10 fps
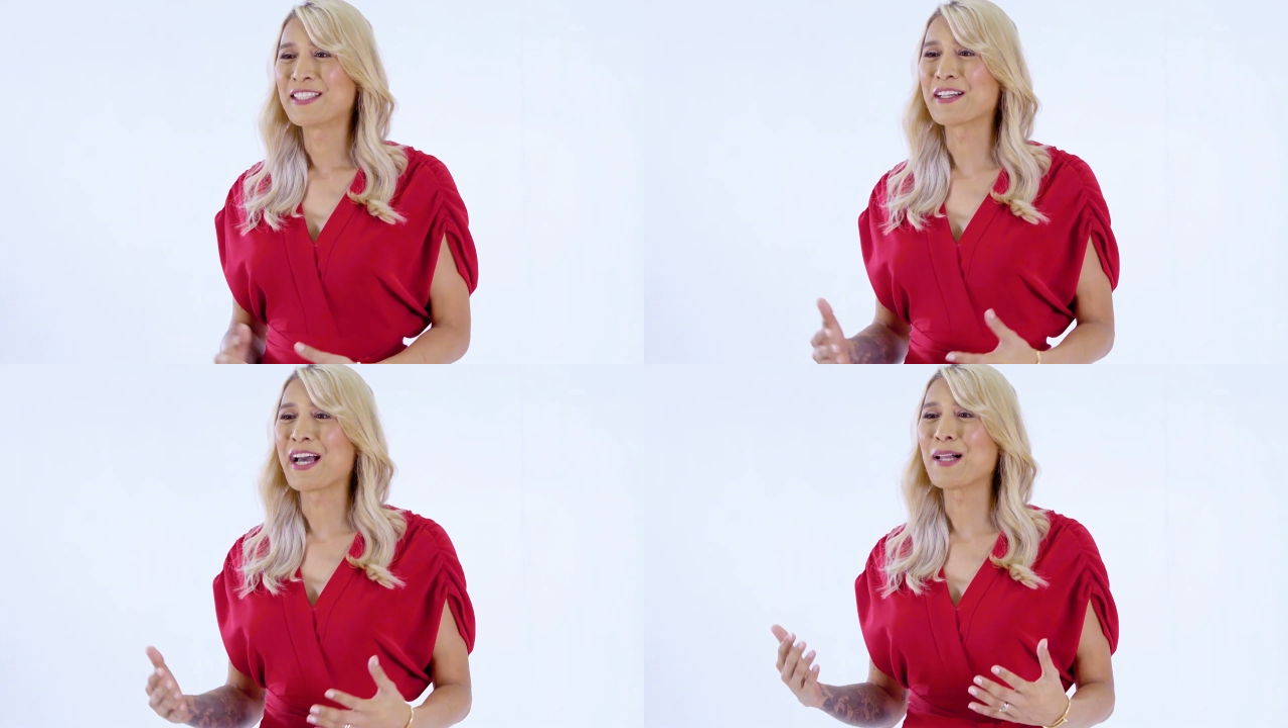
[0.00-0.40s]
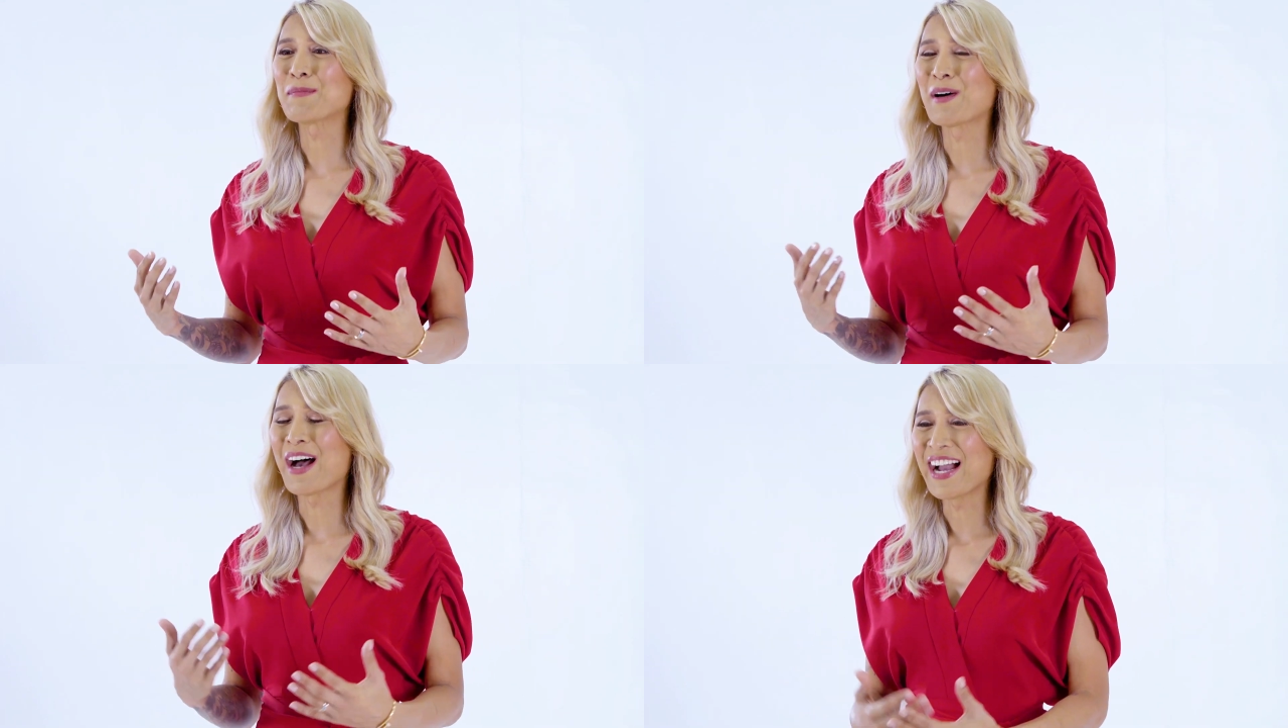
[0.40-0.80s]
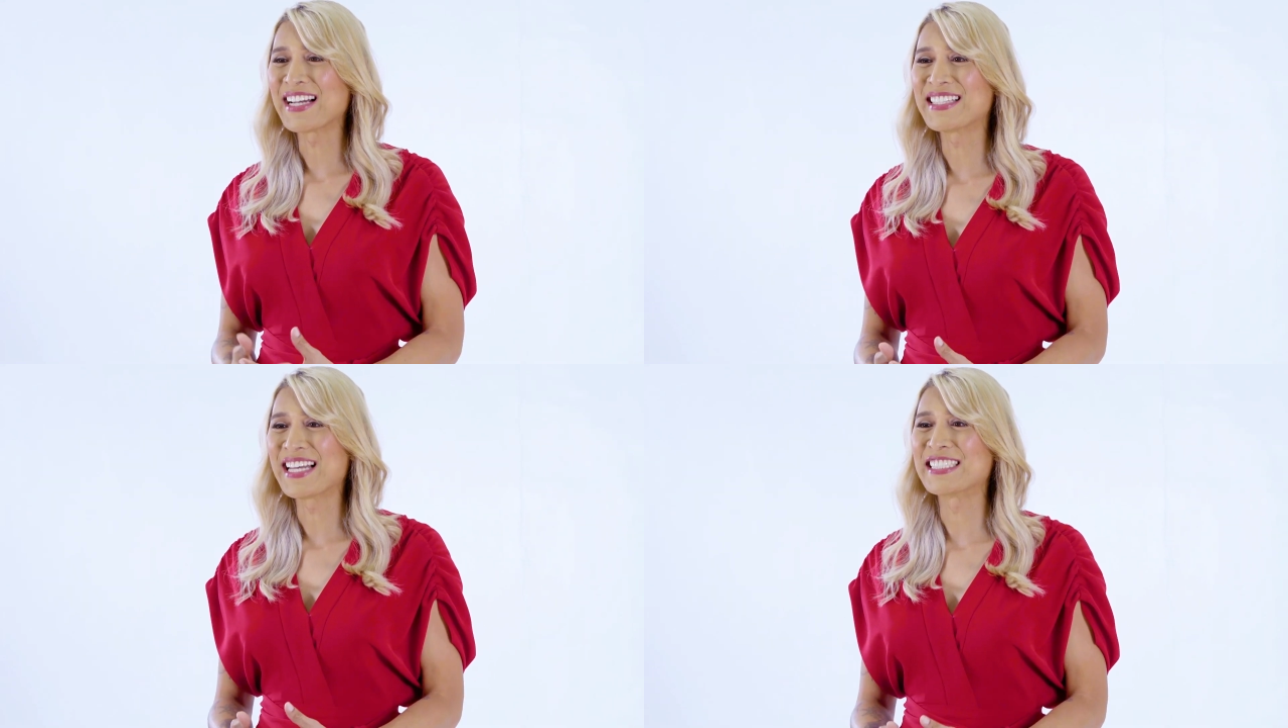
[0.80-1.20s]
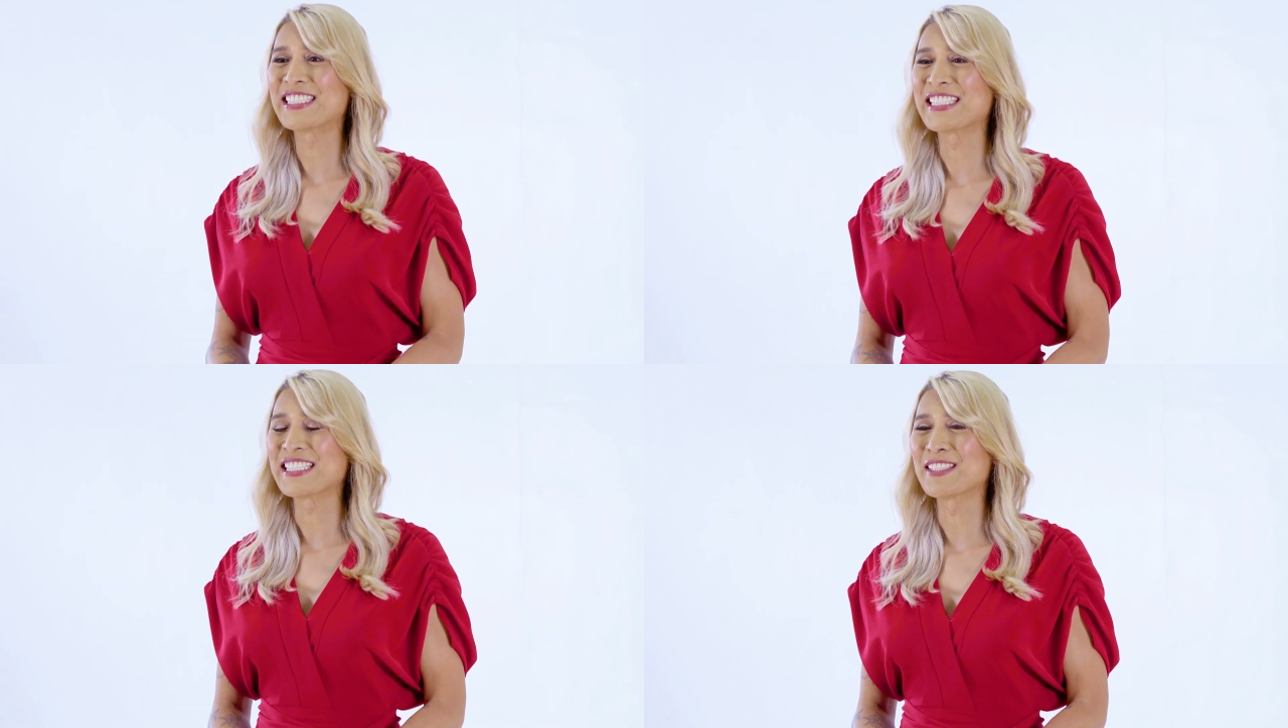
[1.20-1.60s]
to help hide and
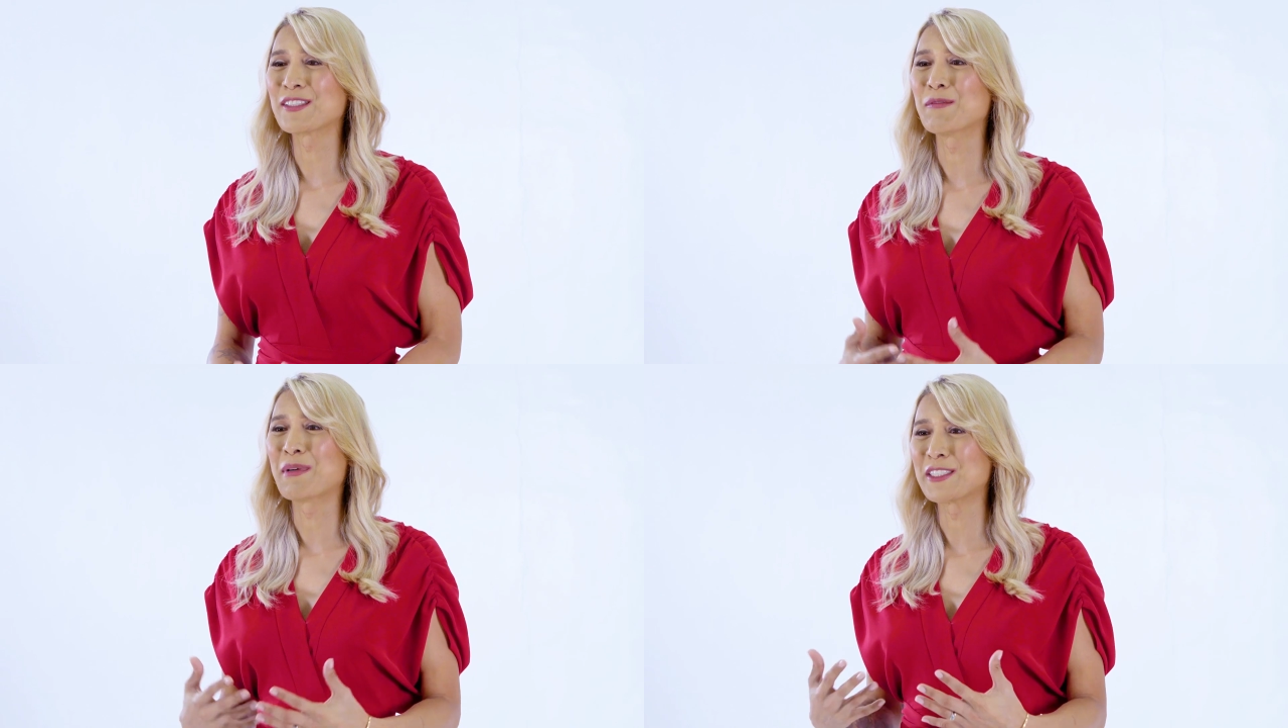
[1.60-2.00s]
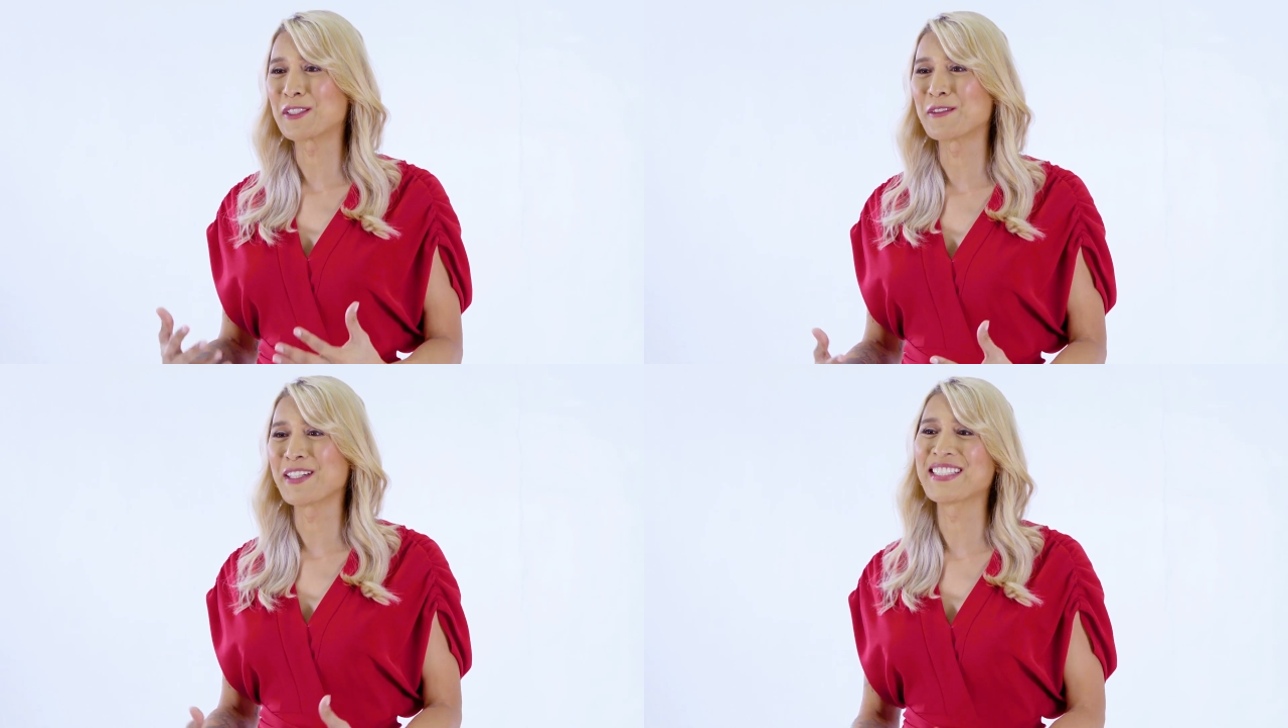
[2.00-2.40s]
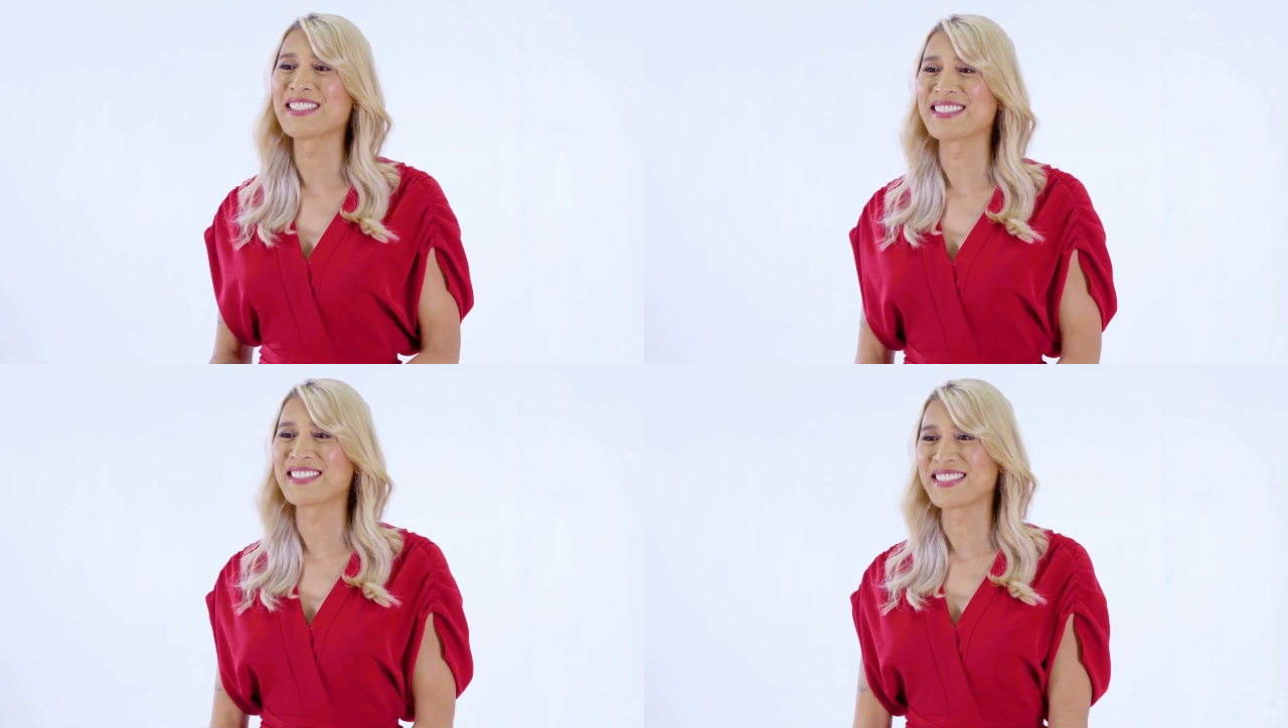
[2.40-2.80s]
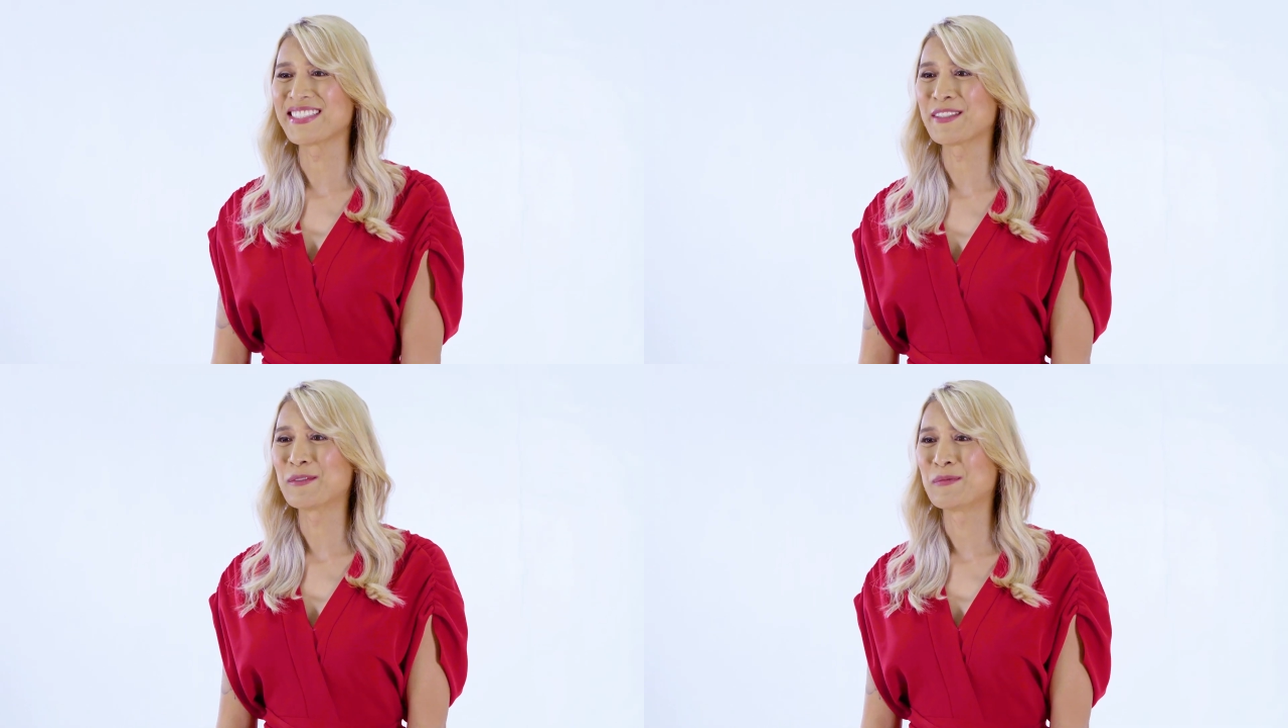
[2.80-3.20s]
shield my true identity.